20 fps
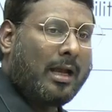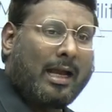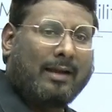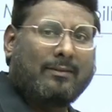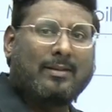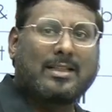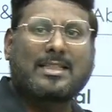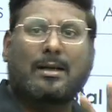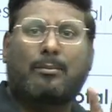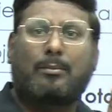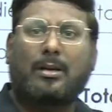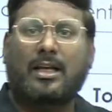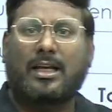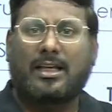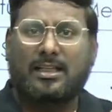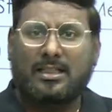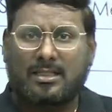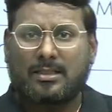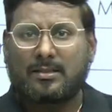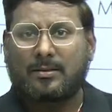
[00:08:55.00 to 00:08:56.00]
I will
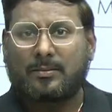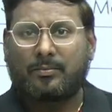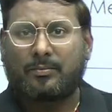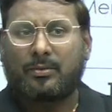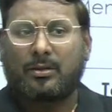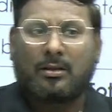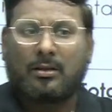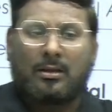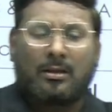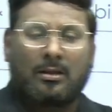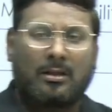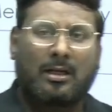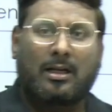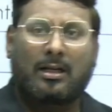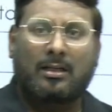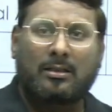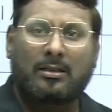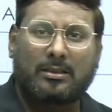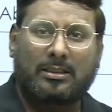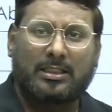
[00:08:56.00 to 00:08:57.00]
summarize.
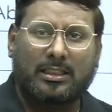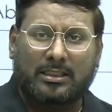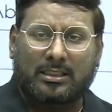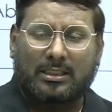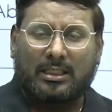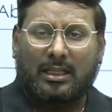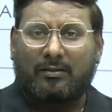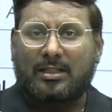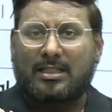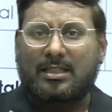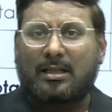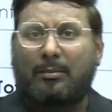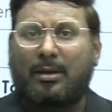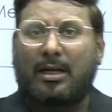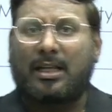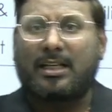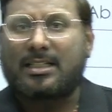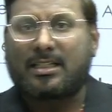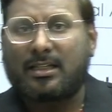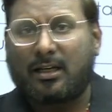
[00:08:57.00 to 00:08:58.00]
I will
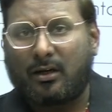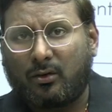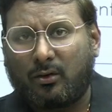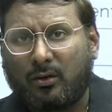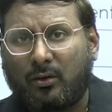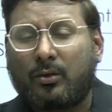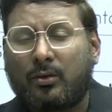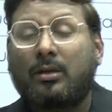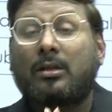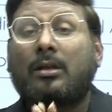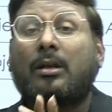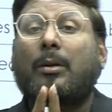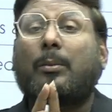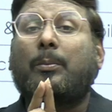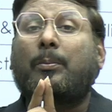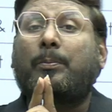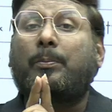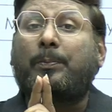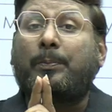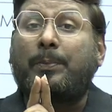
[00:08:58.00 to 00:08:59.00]
summarize now.
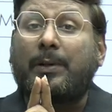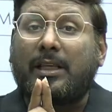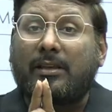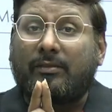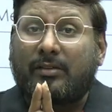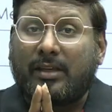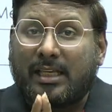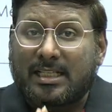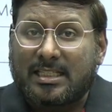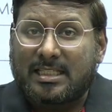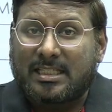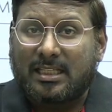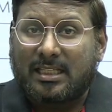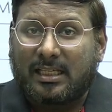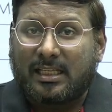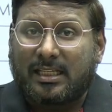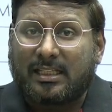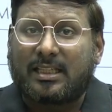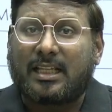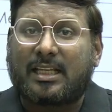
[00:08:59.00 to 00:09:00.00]

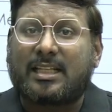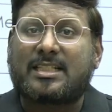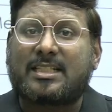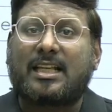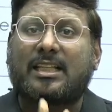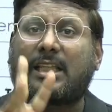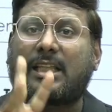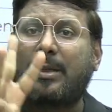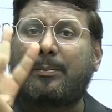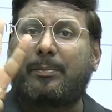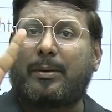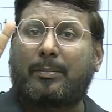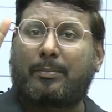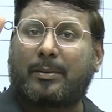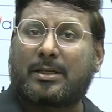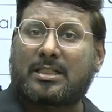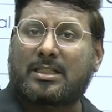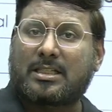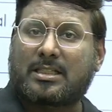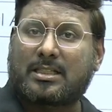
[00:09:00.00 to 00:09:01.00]
Previously, there is a 3
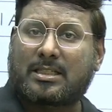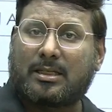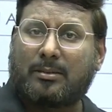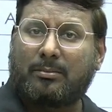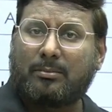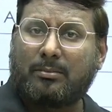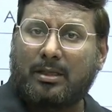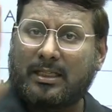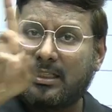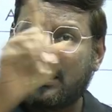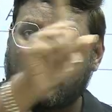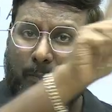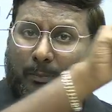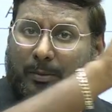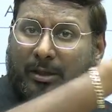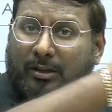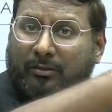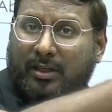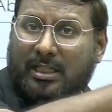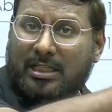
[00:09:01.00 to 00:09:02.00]
paper system. In the
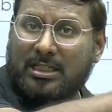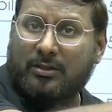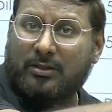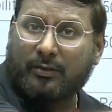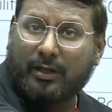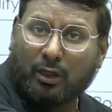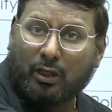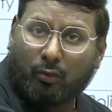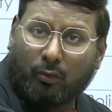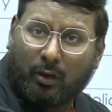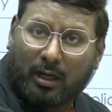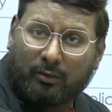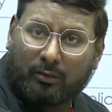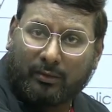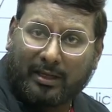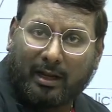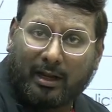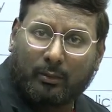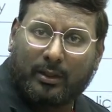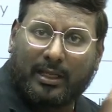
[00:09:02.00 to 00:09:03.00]
previous video, what
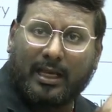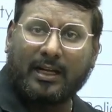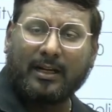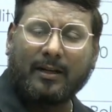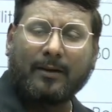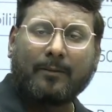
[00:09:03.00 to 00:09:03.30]
we have done.